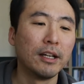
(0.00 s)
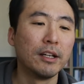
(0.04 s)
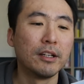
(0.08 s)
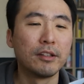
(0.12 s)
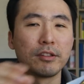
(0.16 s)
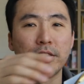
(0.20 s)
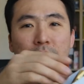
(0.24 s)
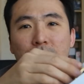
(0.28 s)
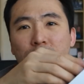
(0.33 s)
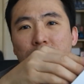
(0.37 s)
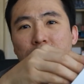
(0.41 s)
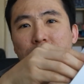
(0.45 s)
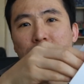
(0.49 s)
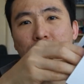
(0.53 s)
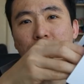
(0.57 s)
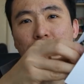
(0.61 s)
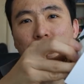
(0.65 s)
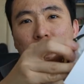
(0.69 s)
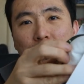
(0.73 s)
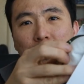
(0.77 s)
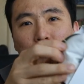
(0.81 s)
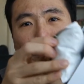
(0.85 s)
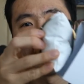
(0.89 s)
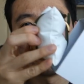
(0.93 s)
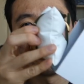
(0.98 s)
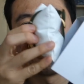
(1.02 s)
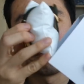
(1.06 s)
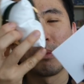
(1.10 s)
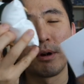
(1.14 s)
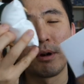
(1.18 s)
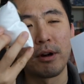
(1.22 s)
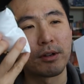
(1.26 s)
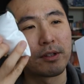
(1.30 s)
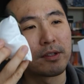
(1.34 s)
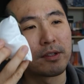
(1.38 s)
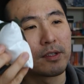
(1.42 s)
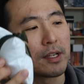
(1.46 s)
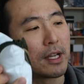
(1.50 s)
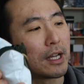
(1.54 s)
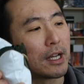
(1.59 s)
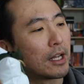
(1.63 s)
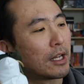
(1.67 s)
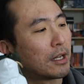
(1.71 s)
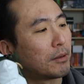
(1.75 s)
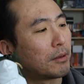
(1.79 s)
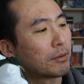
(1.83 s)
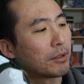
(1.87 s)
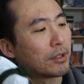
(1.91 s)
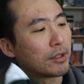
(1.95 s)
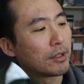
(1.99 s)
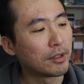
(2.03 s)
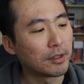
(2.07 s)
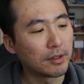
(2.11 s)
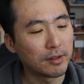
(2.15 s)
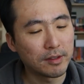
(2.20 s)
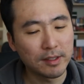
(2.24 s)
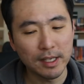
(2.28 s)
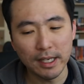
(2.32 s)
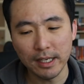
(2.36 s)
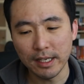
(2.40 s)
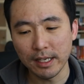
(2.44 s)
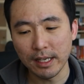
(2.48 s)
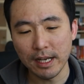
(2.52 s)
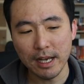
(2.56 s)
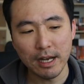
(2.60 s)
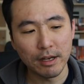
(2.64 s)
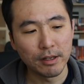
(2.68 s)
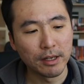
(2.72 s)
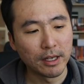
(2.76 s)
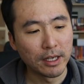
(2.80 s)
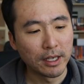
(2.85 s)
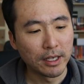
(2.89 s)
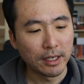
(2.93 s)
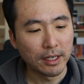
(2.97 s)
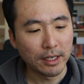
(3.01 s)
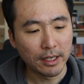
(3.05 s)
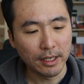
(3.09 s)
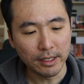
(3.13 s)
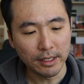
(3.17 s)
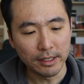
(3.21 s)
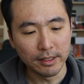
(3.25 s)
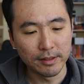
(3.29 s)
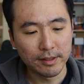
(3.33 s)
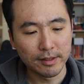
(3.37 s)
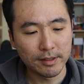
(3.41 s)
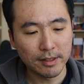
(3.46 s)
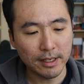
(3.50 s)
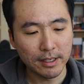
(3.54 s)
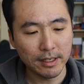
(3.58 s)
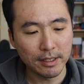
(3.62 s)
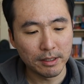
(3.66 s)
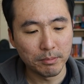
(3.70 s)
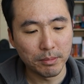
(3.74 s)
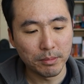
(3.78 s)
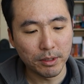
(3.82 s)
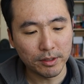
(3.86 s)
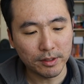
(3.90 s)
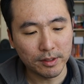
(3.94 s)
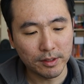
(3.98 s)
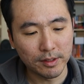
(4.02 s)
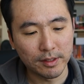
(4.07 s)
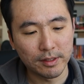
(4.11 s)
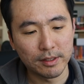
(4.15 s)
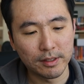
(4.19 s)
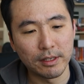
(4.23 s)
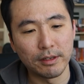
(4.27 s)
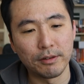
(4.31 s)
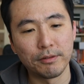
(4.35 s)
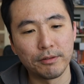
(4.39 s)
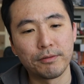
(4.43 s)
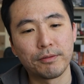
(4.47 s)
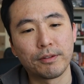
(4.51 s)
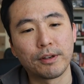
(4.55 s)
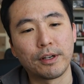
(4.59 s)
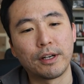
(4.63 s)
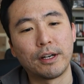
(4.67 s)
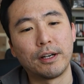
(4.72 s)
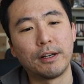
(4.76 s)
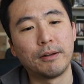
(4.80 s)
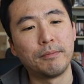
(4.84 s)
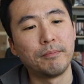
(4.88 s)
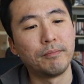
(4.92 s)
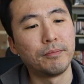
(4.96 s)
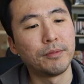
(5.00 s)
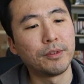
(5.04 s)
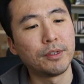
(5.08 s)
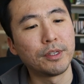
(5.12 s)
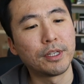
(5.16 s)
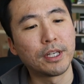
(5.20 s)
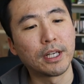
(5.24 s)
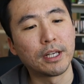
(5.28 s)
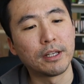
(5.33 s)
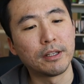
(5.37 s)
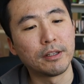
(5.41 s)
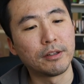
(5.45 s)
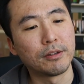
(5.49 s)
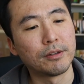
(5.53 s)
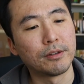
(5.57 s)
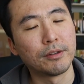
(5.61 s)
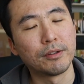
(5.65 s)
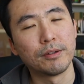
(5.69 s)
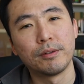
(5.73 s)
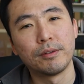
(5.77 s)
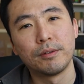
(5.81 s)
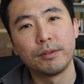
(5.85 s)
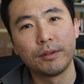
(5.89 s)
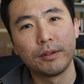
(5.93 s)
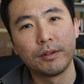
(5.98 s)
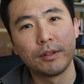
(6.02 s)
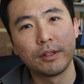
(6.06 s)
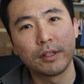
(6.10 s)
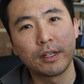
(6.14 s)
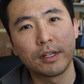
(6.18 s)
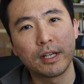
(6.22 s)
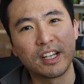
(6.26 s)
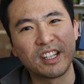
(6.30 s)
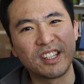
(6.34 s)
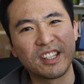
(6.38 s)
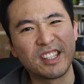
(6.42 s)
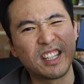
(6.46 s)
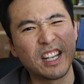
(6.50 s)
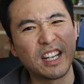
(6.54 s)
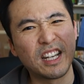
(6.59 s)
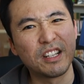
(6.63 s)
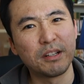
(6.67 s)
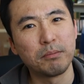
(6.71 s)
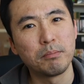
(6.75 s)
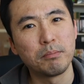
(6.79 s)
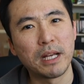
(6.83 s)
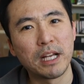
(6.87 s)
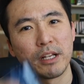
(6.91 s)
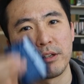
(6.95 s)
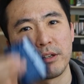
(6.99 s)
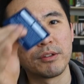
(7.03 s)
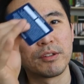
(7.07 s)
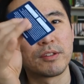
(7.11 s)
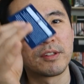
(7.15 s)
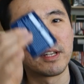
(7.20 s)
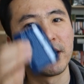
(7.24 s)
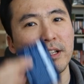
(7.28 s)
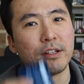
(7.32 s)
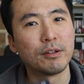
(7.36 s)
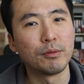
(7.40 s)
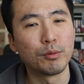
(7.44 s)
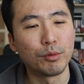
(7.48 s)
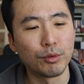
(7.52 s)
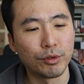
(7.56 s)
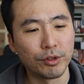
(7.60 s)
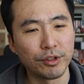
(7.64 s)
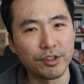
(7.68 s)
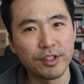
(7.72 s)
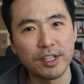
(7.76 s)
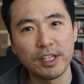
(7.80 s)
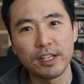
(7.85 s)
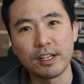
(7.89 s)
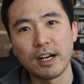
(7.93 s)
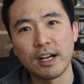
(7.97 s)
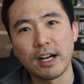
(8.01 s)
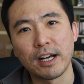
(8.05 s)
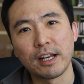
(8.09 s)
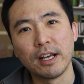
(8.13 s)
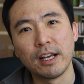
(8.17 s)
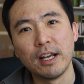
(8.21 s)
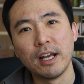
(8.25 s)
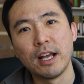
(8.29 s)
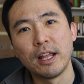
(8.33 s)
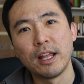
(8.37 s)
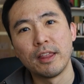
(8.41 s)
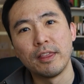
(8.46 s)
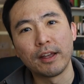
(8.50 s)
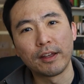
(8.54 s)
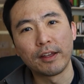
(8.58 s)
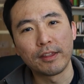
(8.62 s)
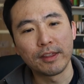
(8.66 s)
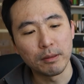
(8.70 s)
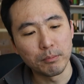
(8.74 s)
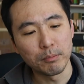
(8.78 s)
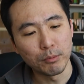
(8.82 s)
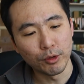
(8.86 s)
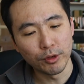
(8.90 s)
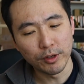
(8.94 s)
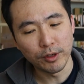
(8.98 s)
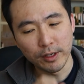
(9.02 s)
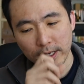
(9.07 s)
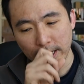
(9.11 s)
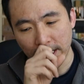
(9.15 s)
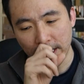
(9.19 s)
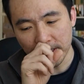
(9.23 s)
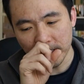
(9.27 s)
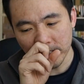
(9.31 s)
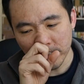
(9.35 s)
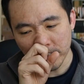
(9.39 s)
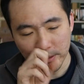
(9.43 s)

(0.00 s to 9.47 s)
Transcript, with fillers: So, just a cardboard box, and I'm going to take it out. Uh, inside the box itself, uh, you get your kind of standard manual, standard warranty card. Nothing more than that.